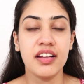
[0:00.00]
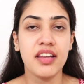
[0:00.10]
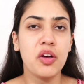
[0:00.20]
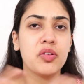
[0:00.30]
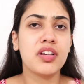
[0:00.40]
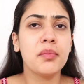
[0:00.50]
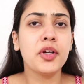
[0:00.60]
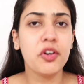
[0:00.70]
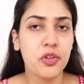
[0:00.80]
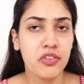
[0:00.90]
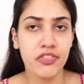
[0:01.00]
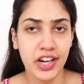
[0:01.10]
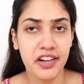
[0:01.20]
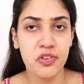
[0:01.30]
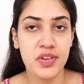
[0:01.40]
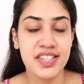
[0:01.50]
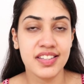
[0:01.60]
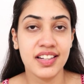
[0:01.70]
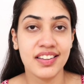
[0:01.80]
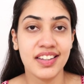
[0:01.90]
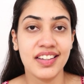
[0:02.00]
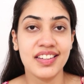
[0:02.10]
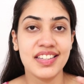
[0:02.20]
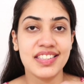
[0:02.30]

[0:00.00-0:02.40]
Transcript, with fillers: Now, coming on to a very interesting thing